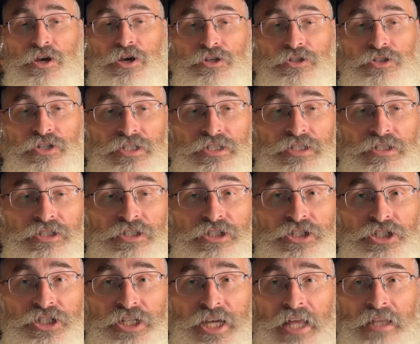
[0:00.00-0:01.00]
So this is the
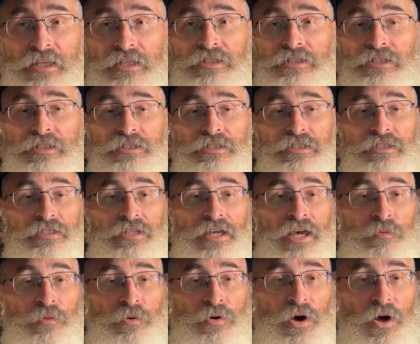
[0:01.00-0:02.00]
challenge. This is,
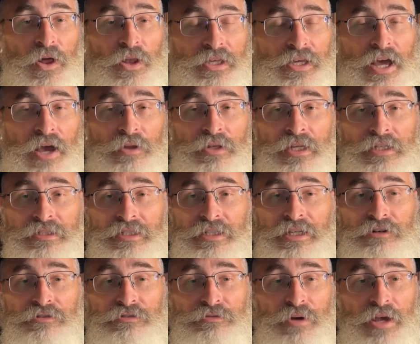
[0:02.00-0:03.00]
I'd like to
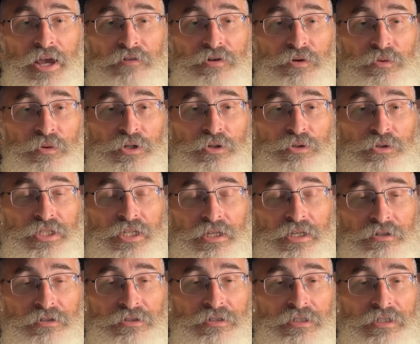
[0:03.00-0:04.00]
hear from everyone who's
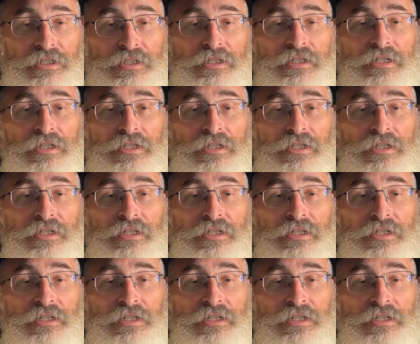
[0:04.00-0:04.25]
here.